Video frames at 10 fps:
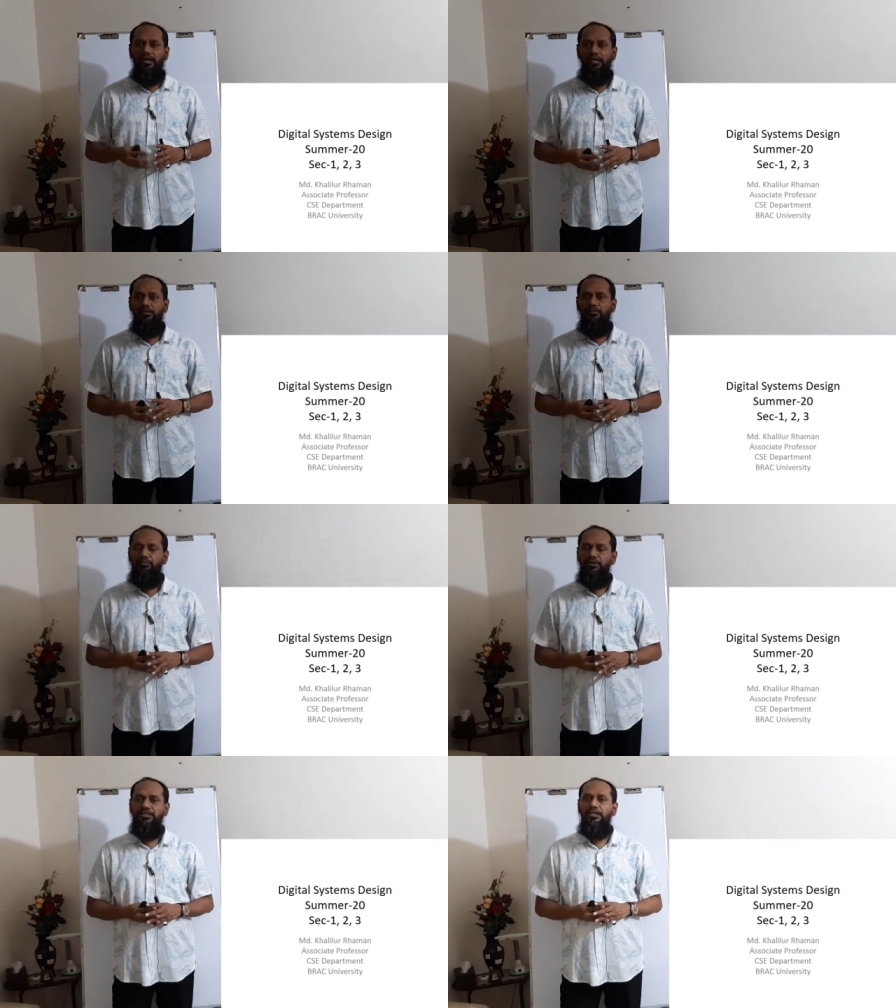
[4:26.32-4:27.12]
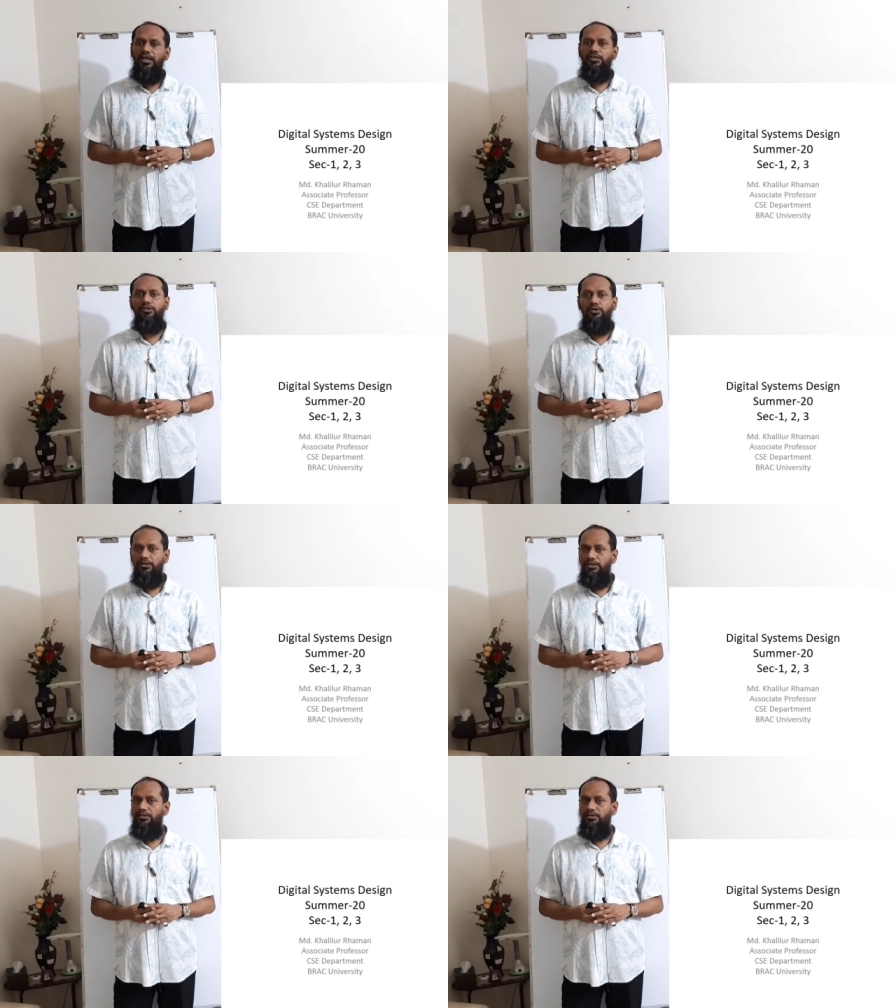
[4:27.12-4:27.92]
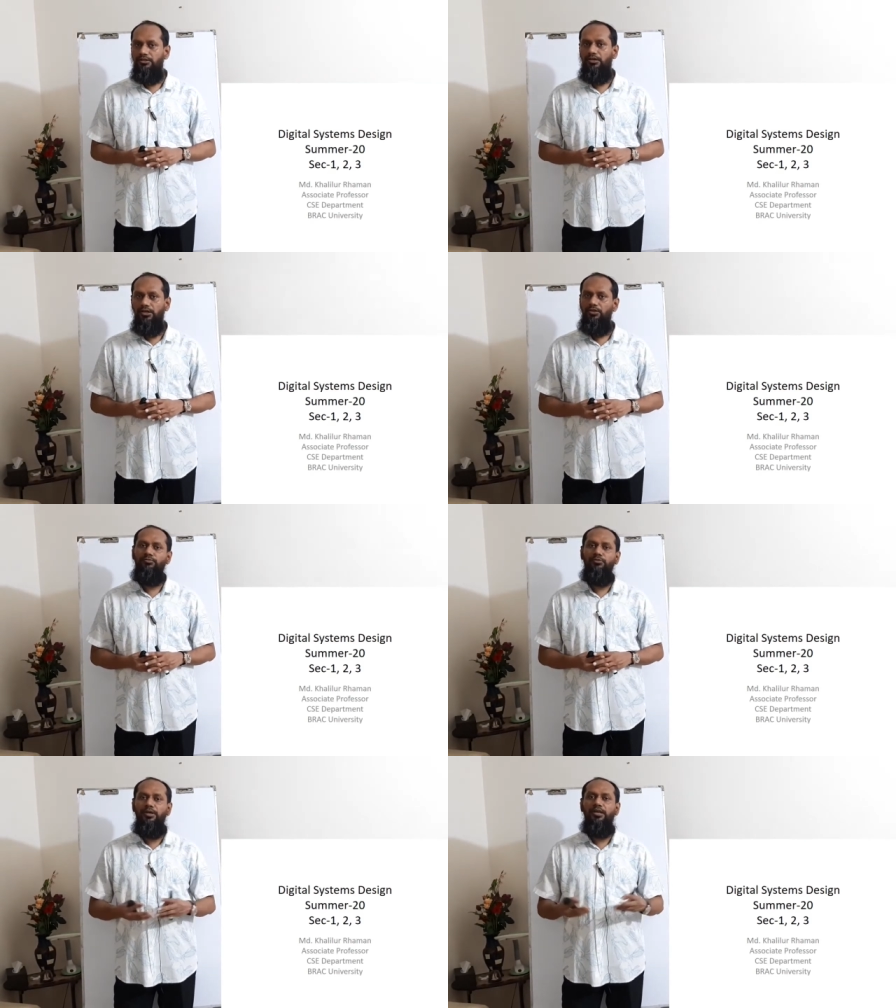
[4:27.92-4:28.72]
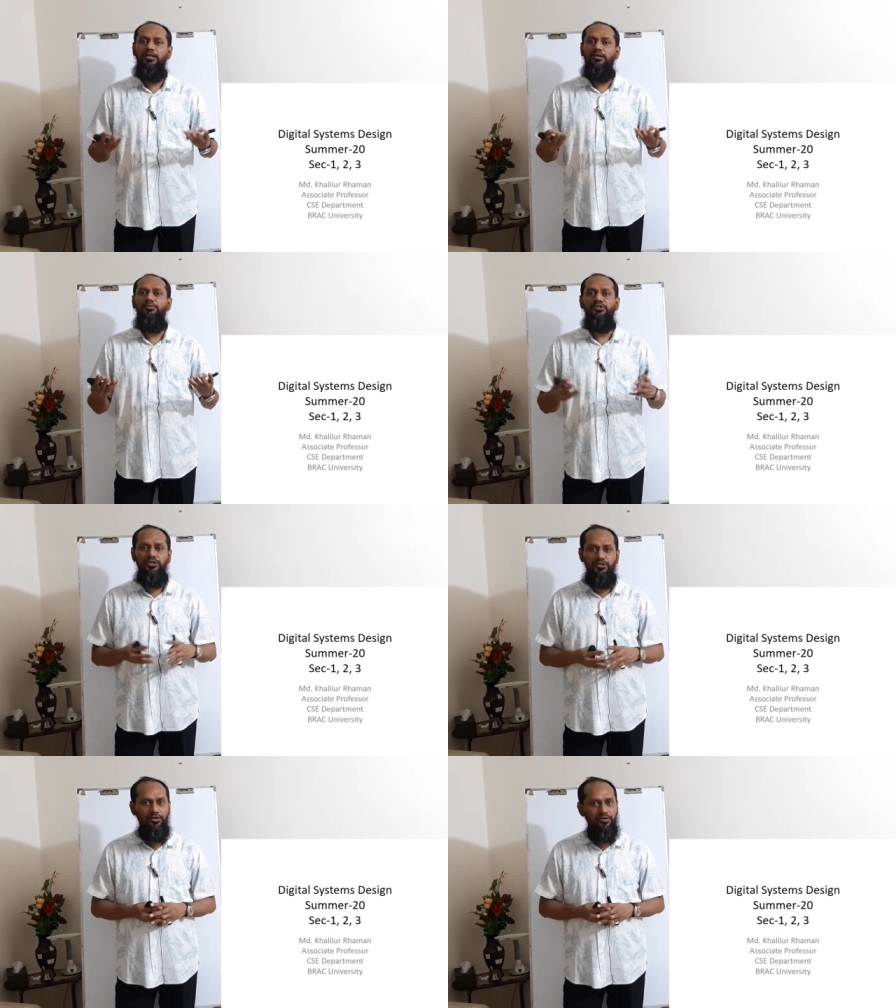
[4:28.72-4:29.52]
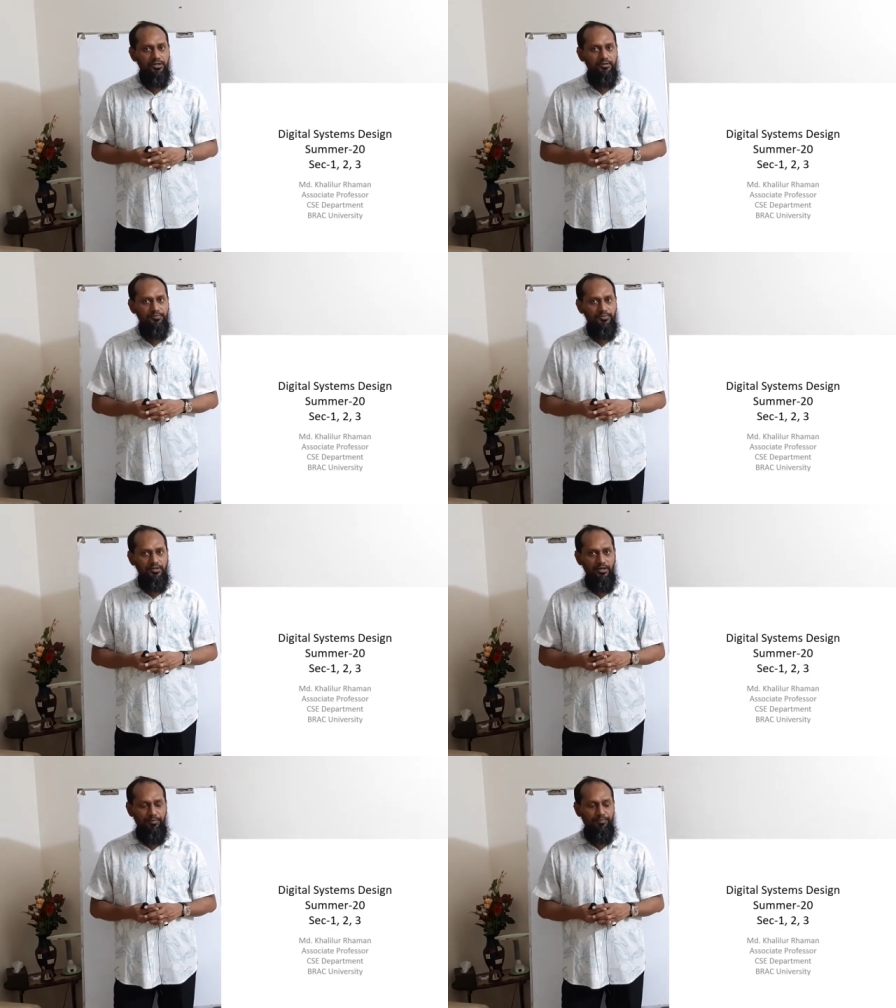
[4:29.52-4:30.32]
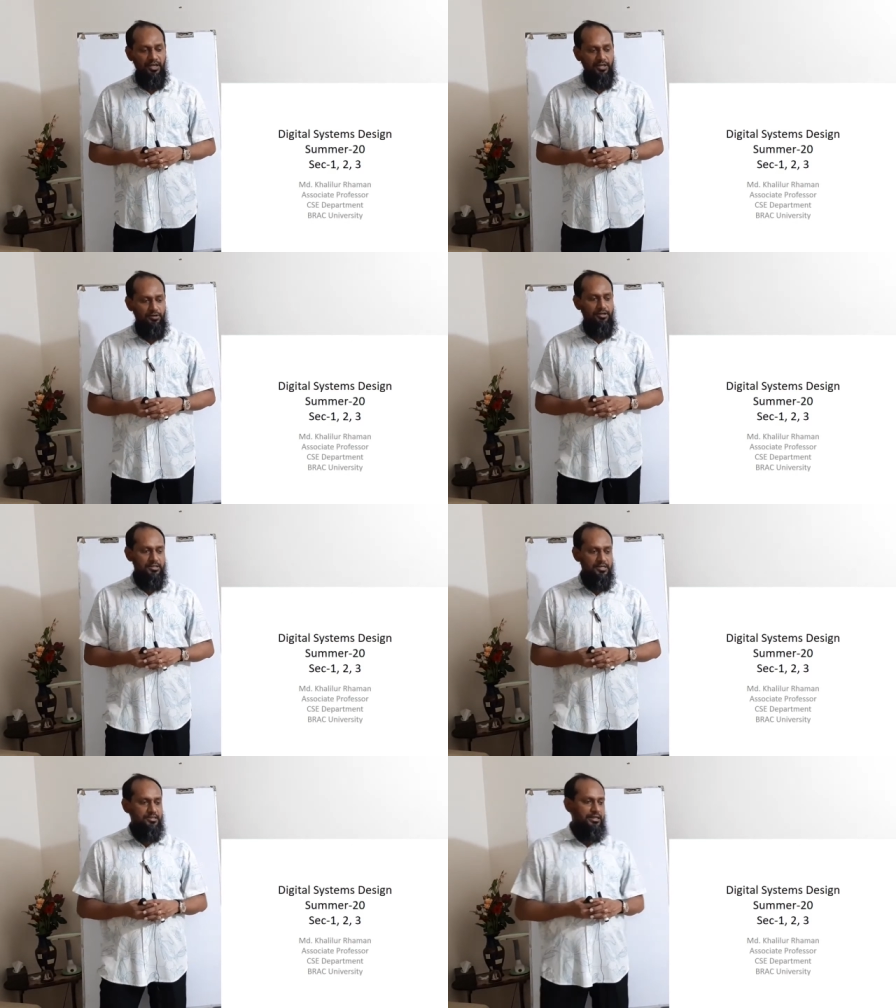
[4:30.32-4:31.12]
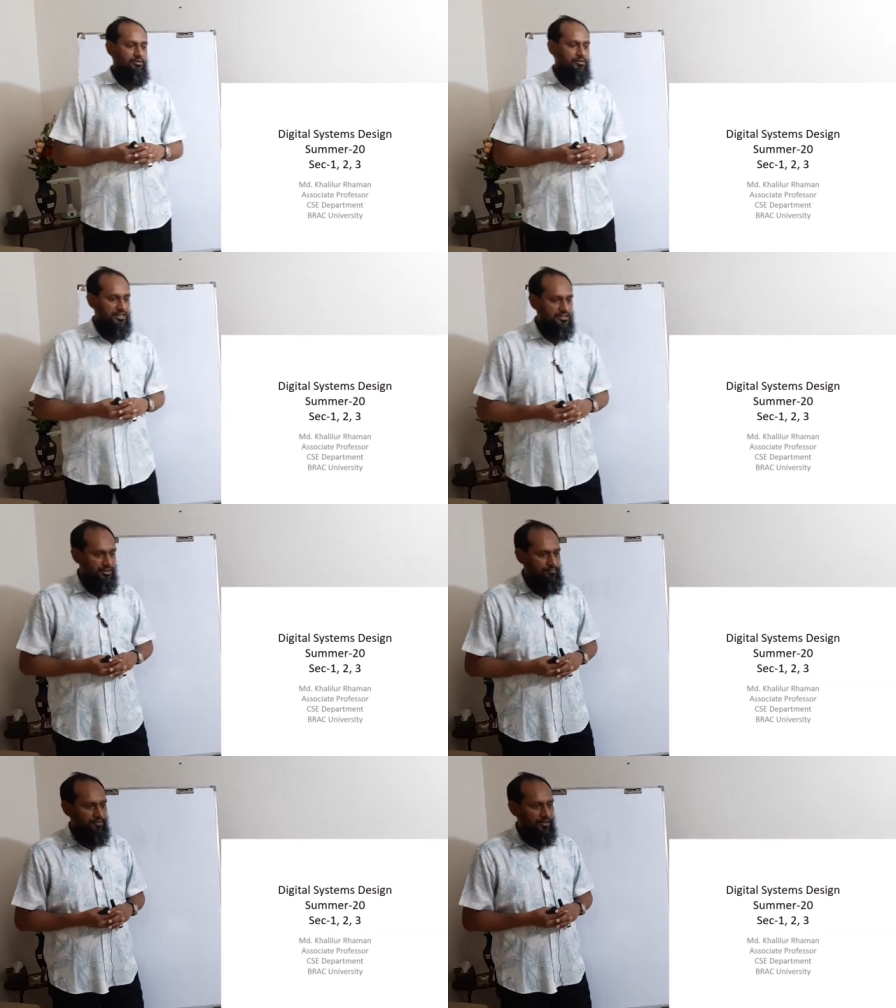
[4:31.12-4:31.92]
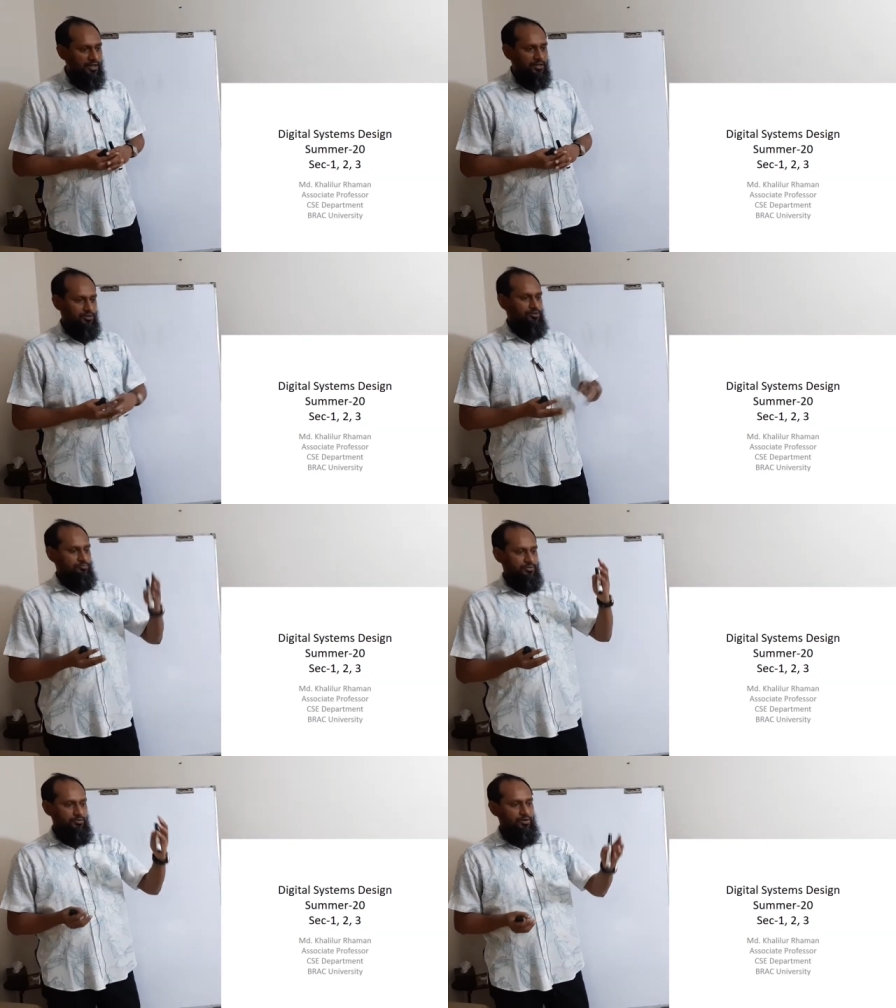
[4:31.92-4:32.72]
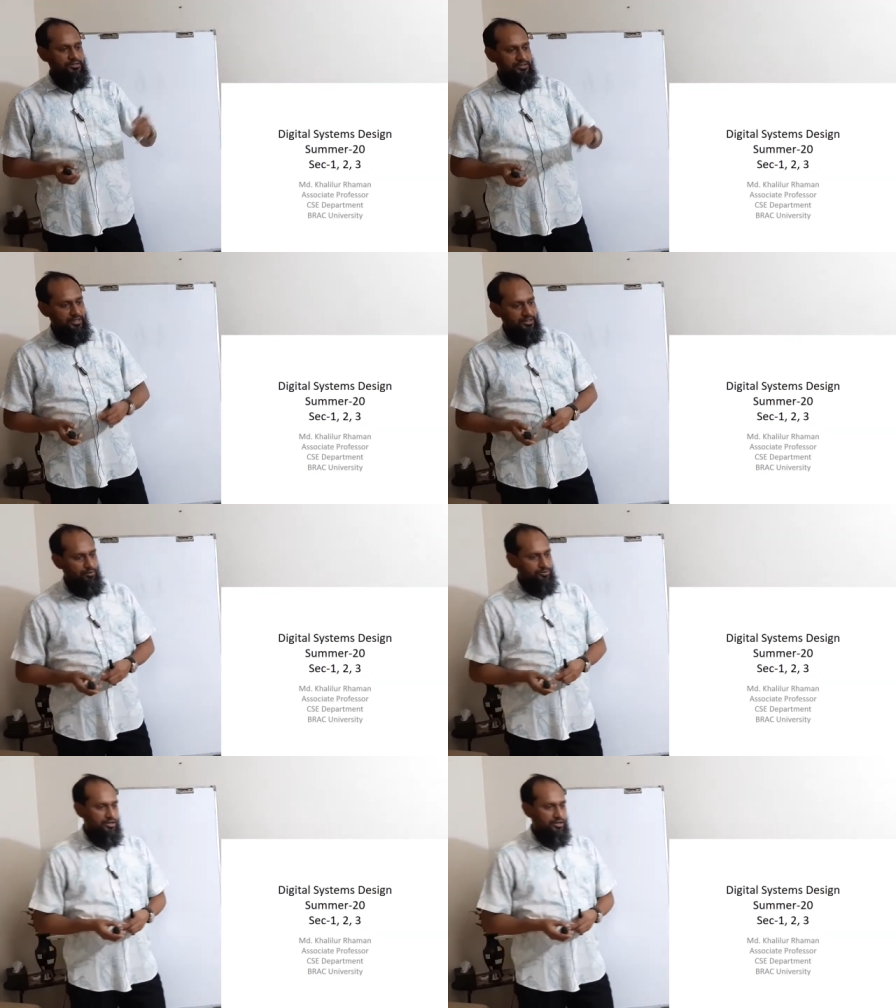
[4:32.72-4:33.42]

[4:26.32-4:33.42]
a presentation on it. Okay, you have to make a demonstration on it. Okay, so let us start our session. So once again, the course